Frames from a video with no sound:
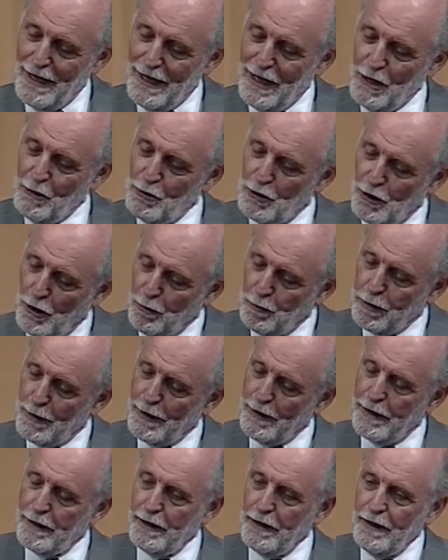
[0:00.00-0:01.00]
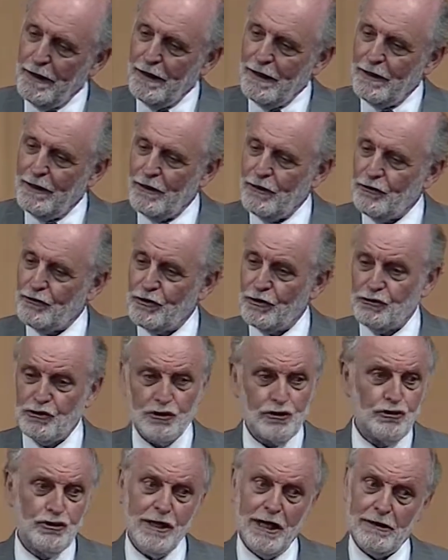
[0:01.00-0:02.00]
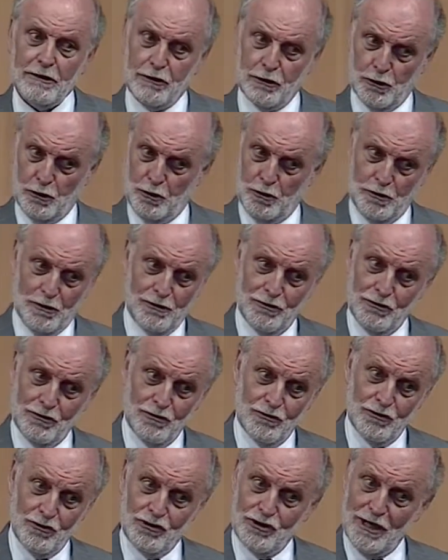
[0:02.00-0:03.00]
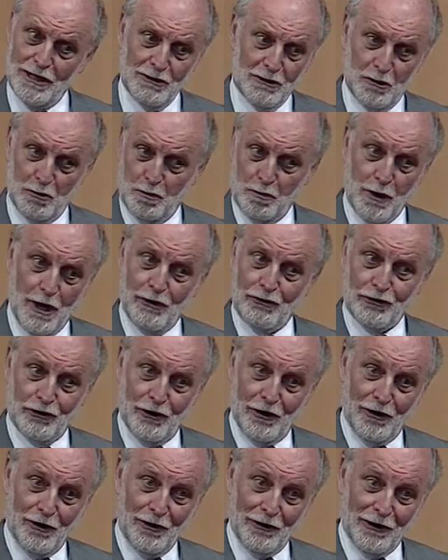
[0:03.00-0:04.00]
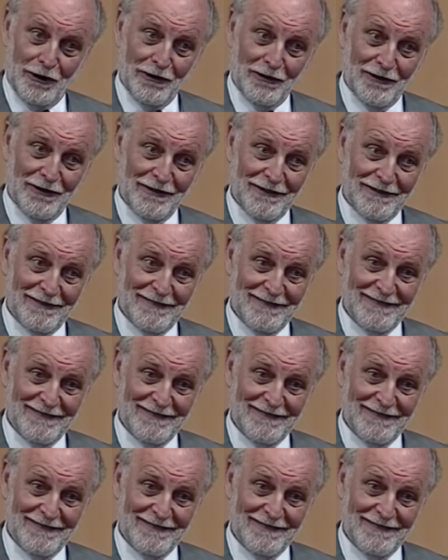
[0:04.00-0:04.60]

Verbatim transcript: he will apply such gentle, gentle pressure on it.